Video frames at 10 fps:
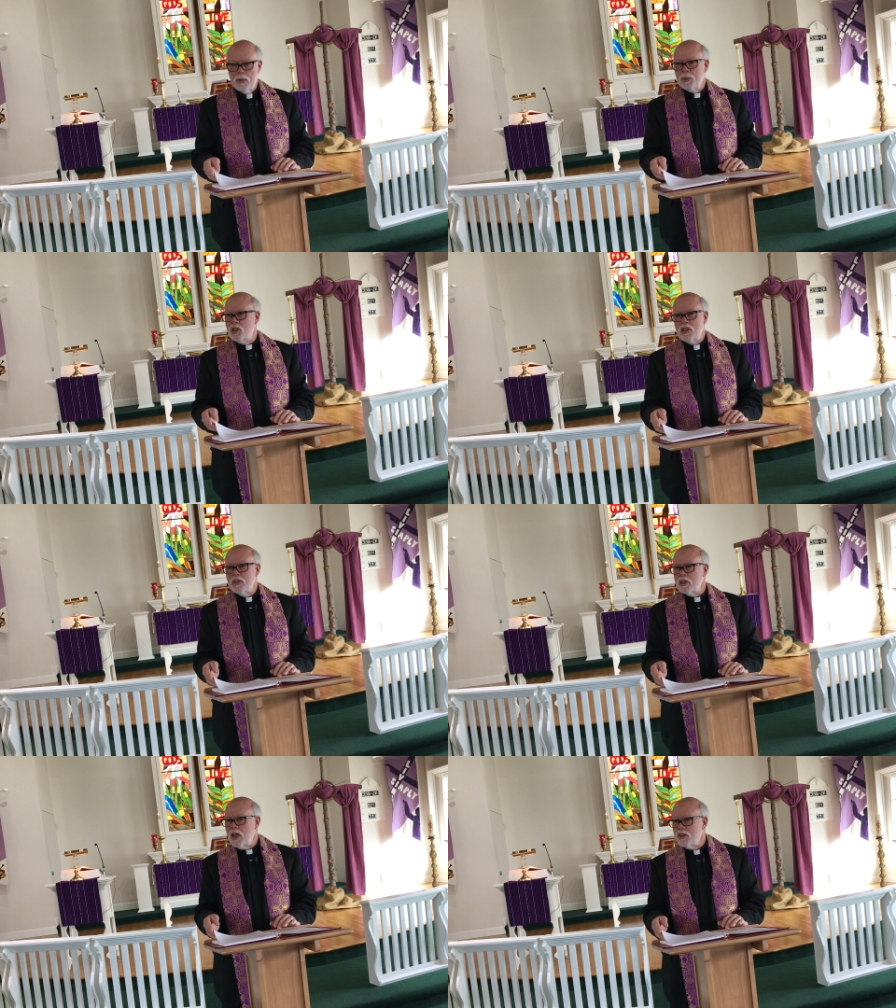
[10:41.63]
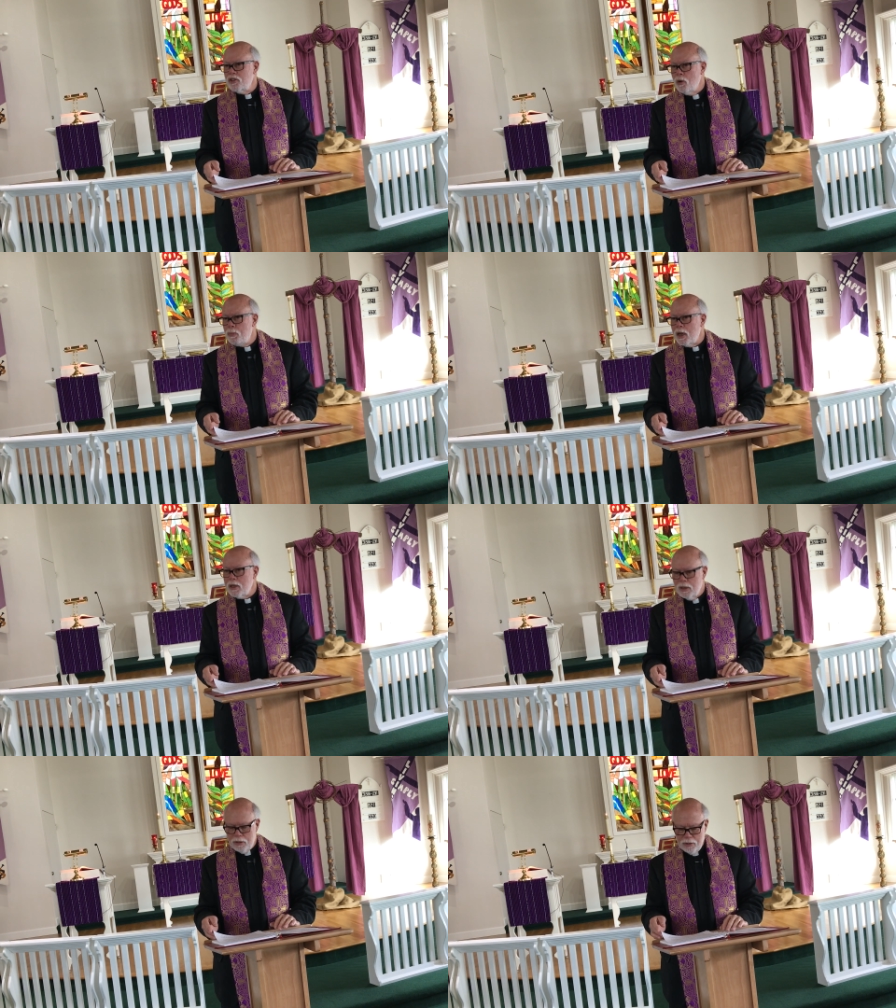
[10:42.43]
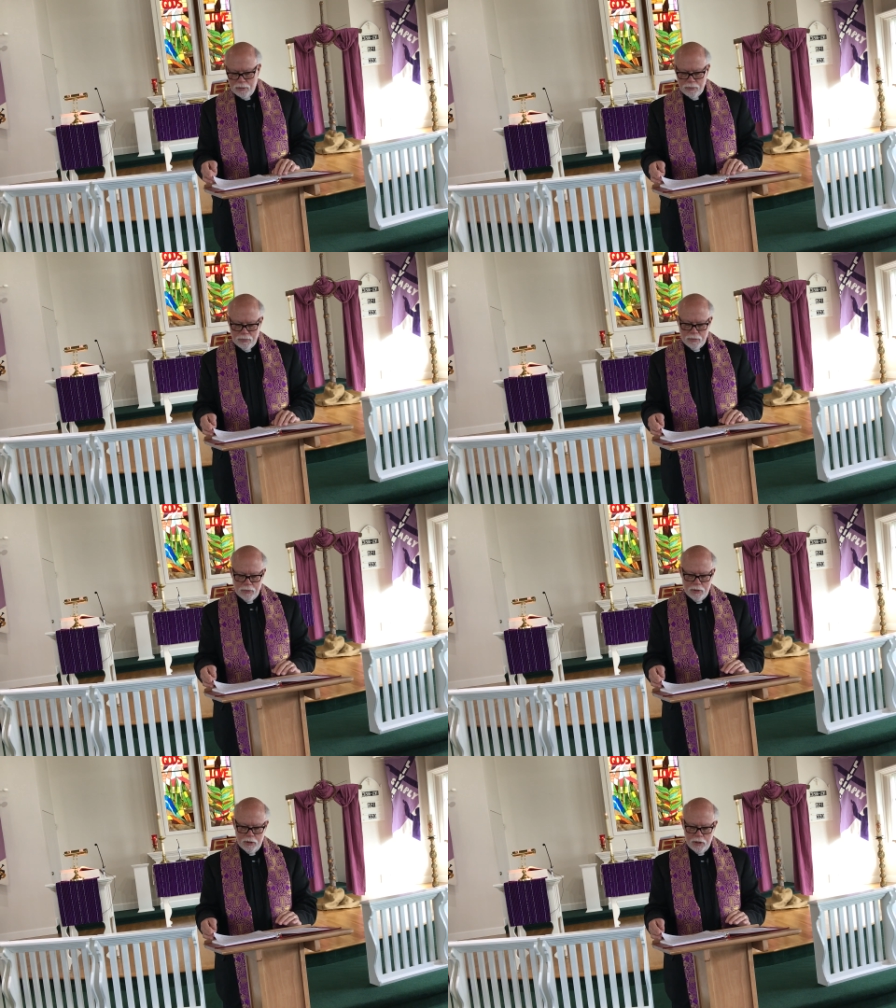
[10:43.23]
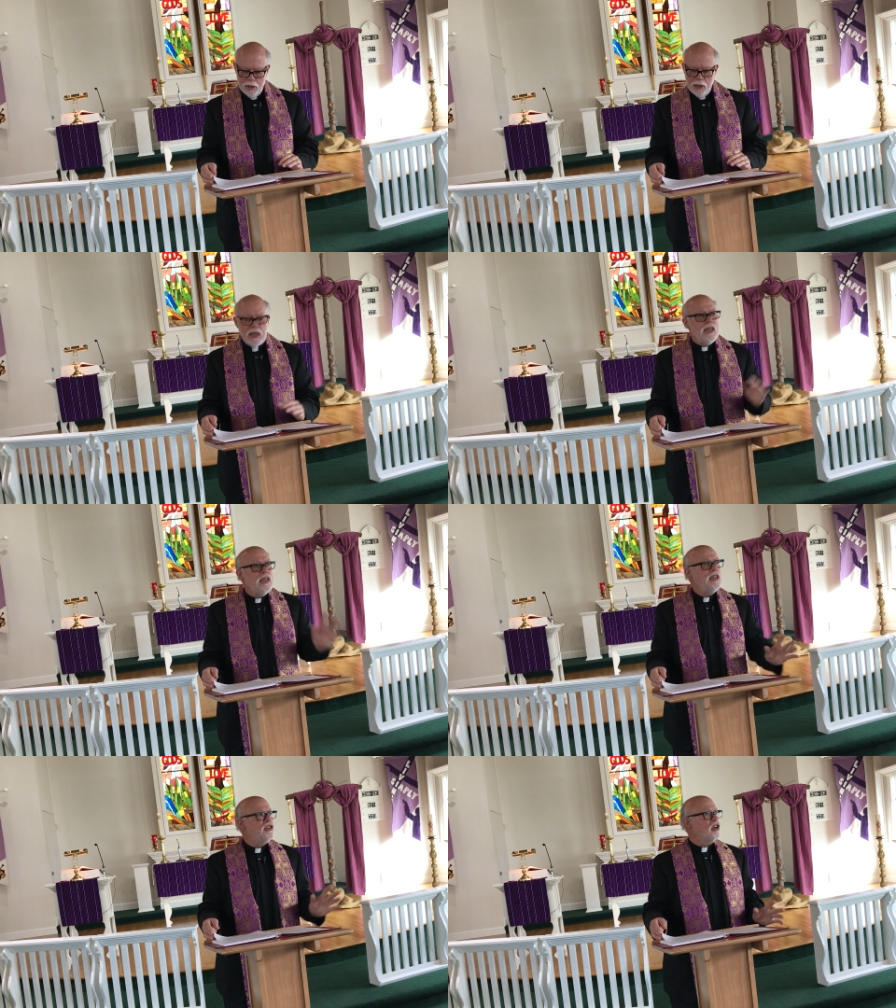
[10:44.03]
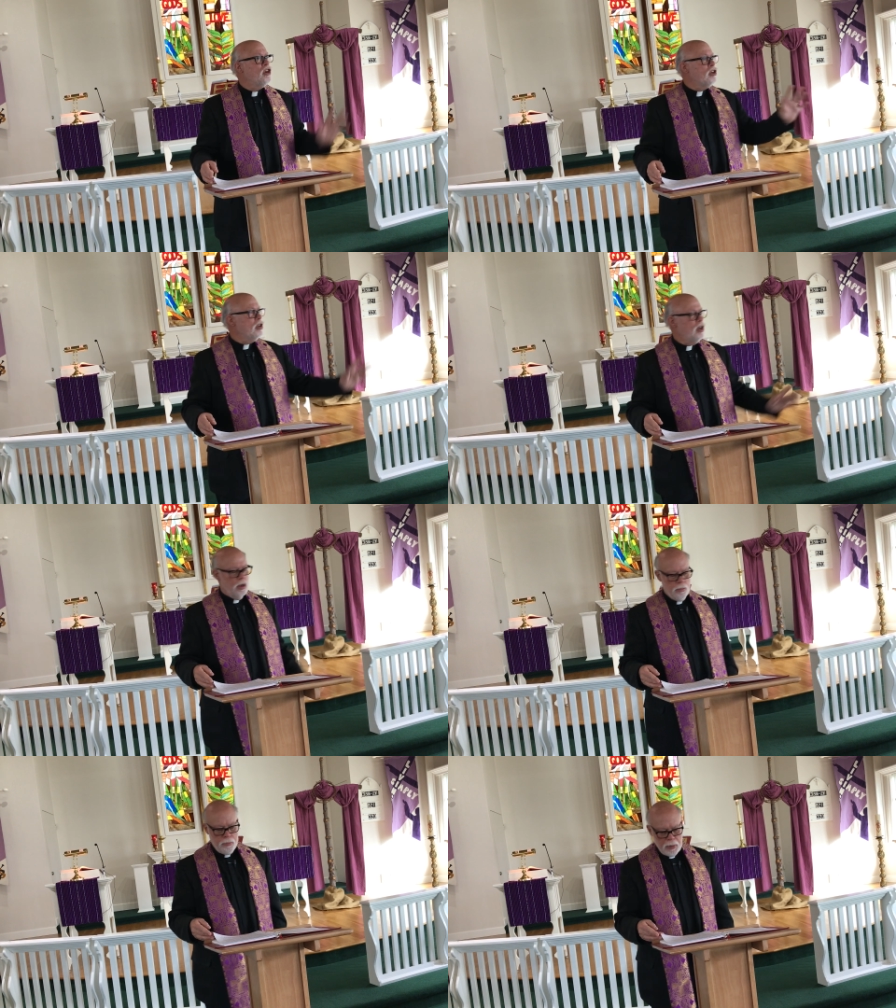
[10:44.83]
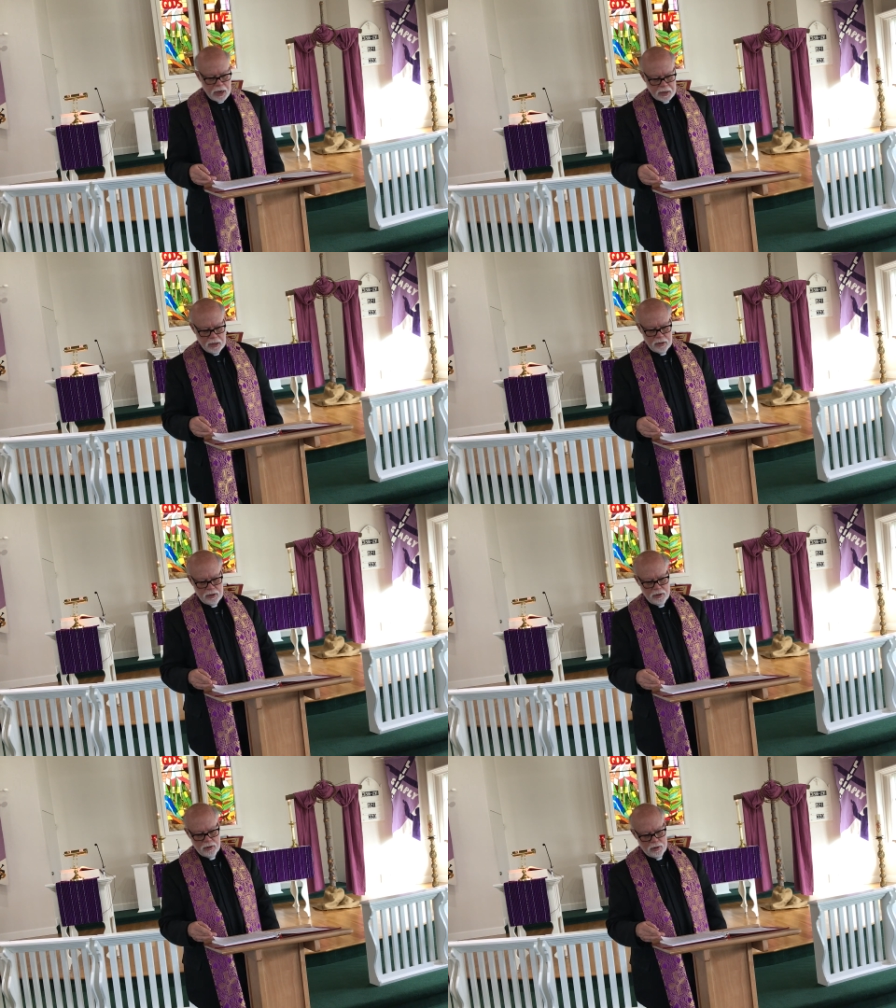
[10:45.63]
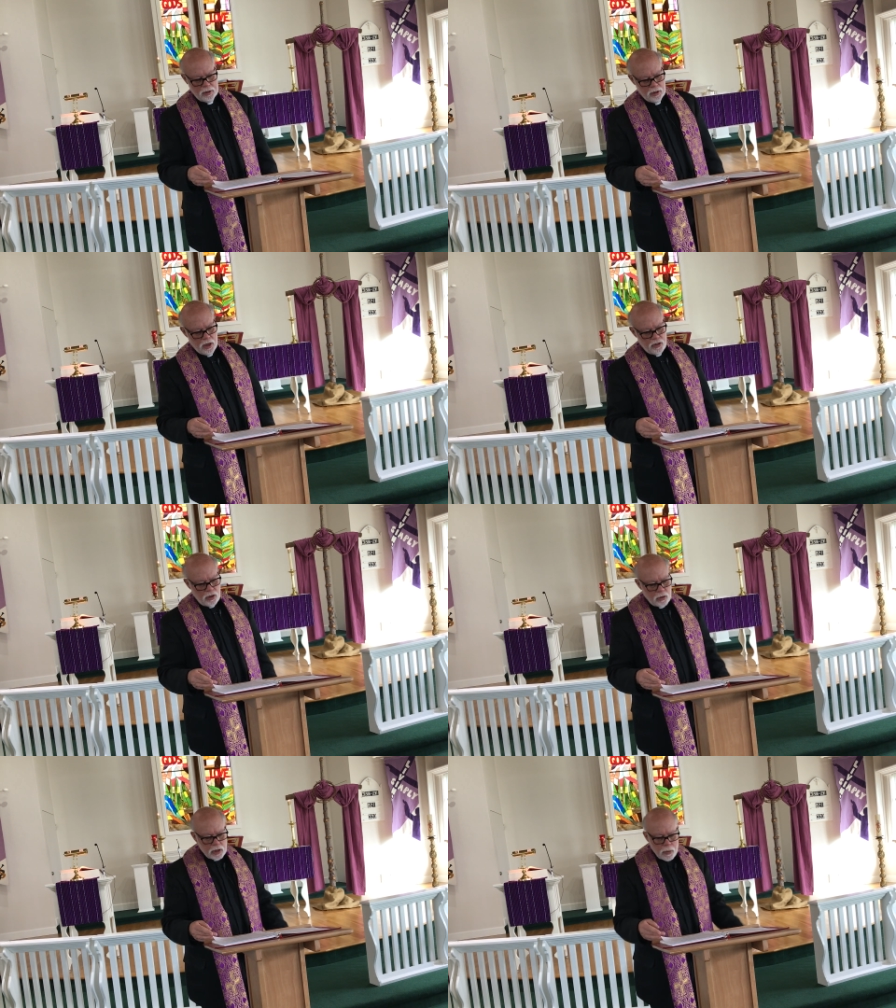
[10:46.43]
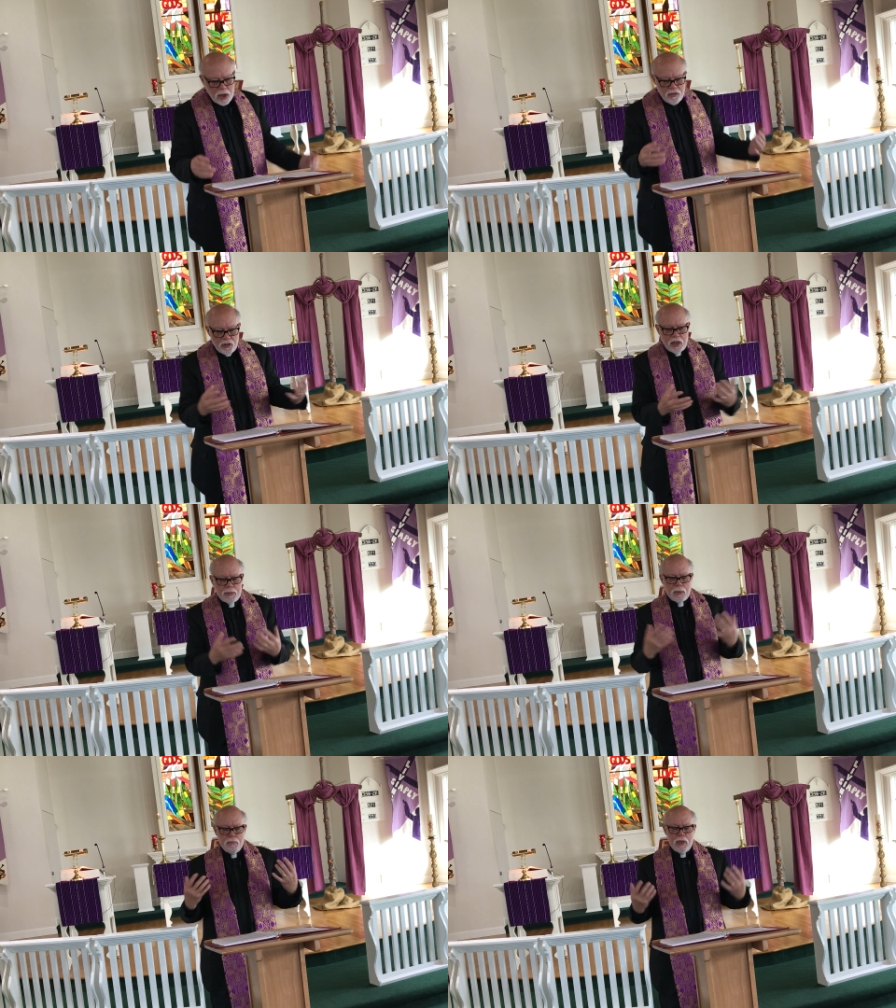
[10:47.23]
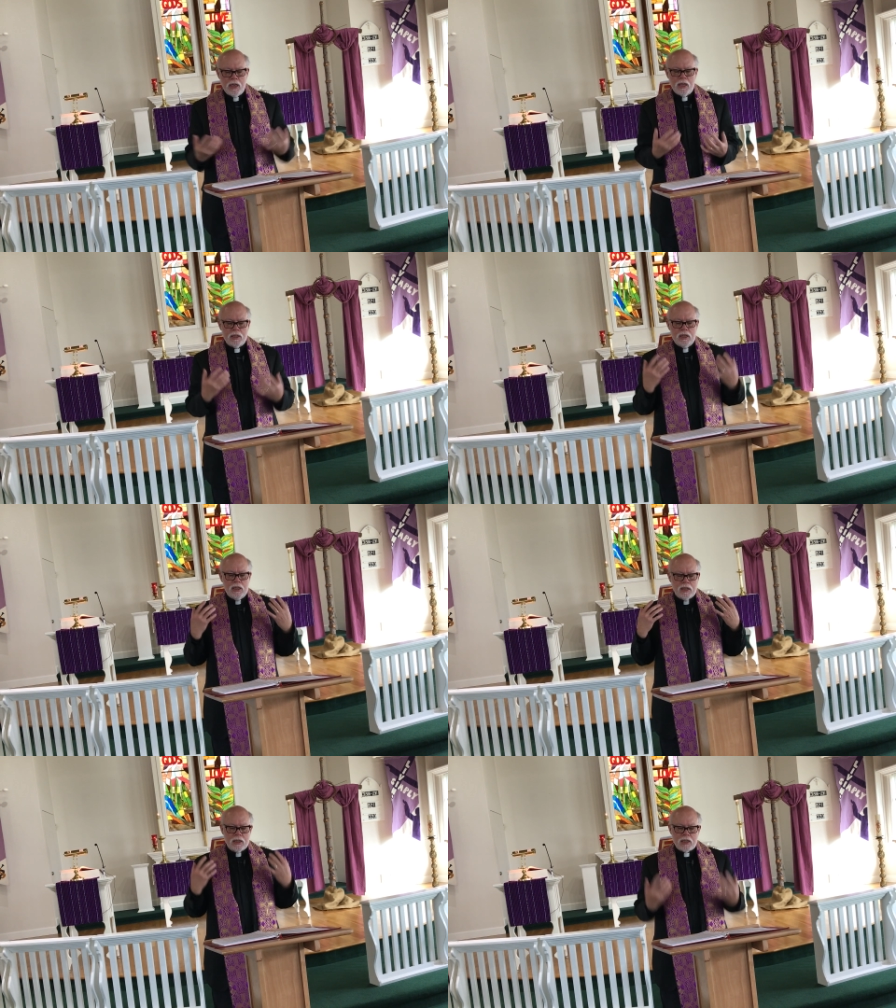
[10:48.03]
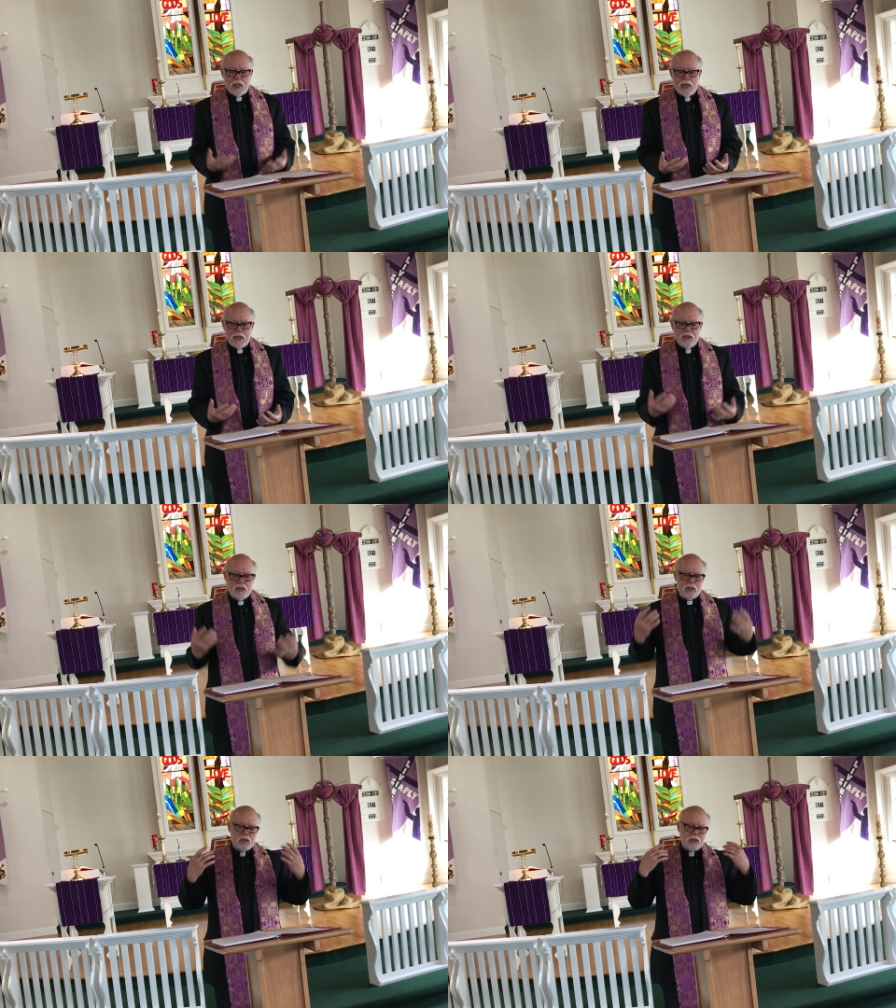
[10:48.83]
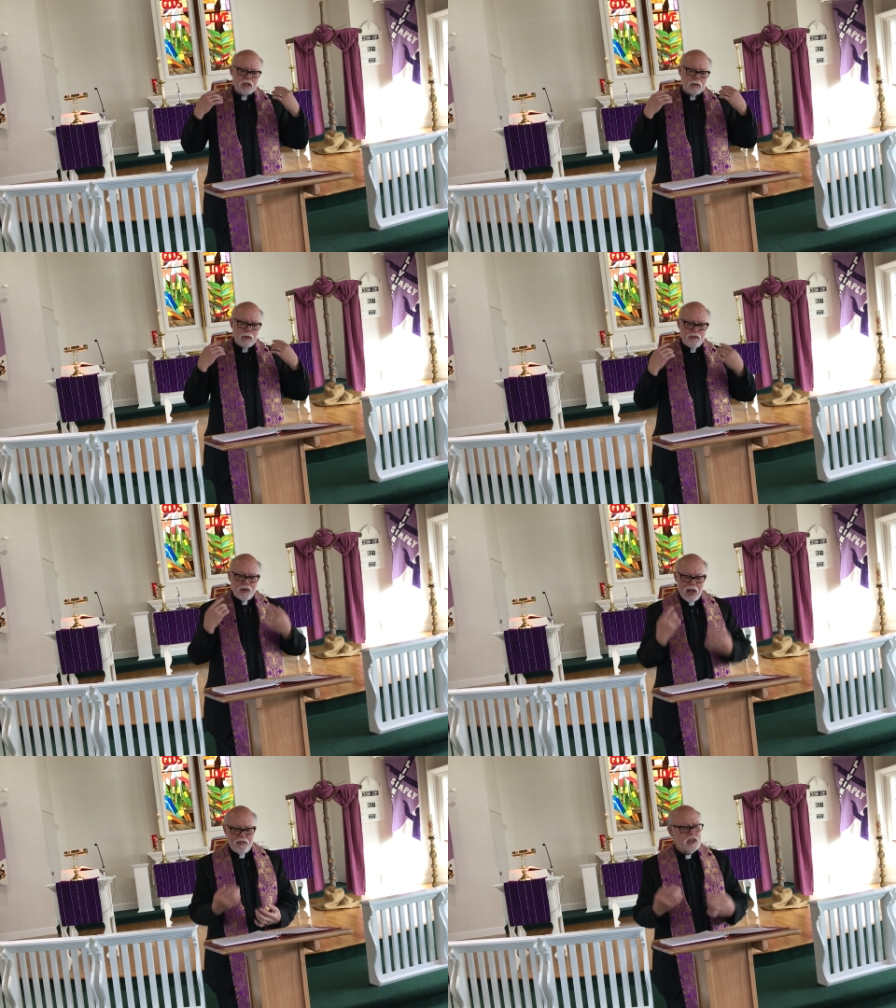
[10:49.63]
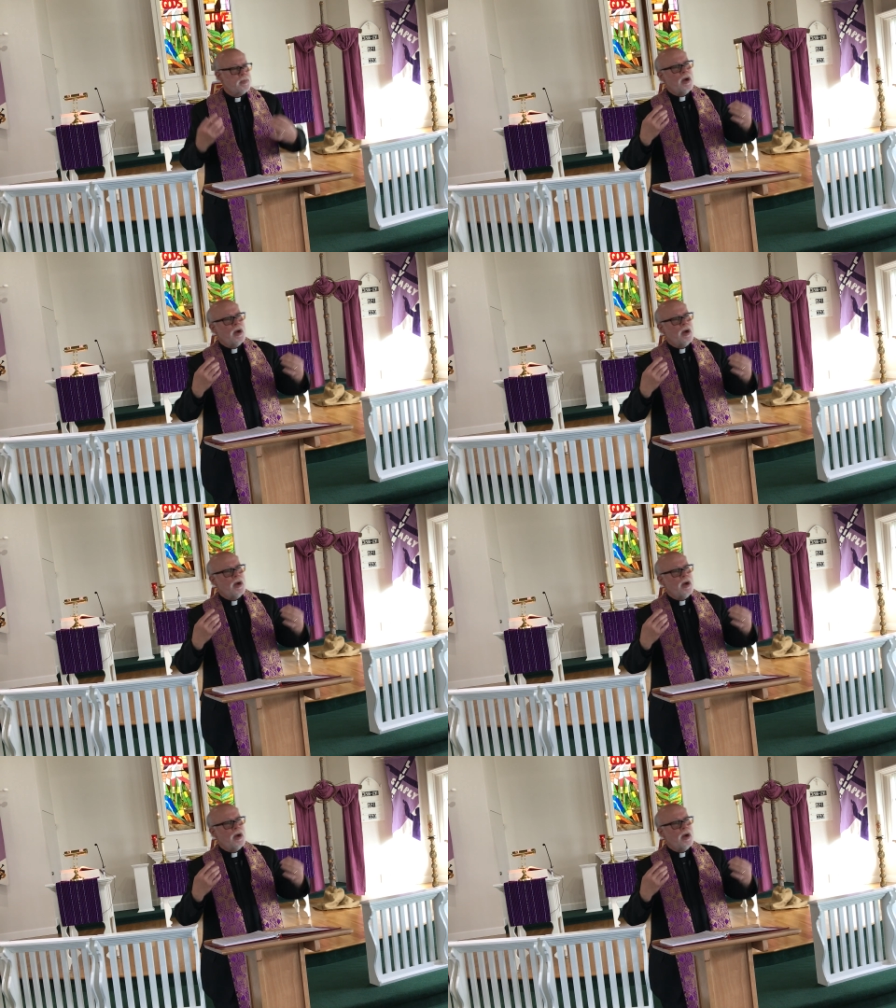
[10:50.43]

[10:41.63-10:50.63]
But Jesus has no bucket. He needs her bucket. The only way for him to meet his need and slake his thirst and revive his